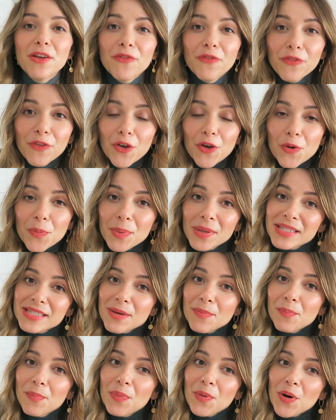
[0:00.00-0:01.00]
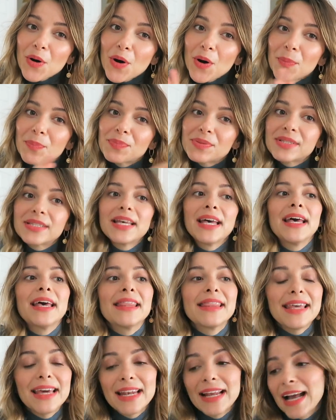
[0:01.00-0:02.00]
a few bits and bobs
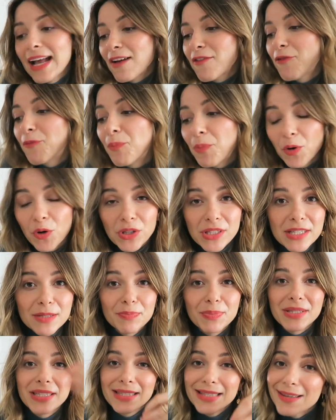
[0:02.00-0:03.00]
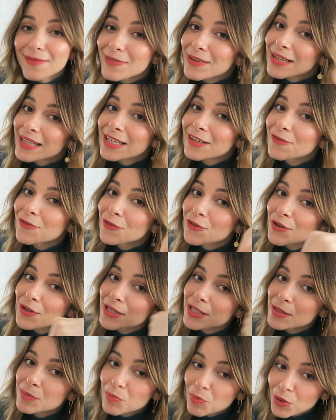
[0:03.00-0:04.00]
that I've bought specifically specifically for
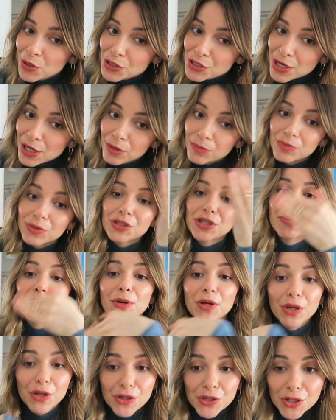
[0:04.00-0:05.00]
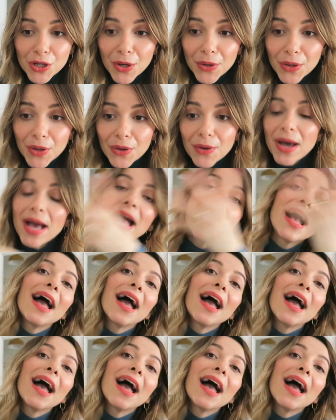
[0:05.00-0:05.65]
this project which I'm gonna show you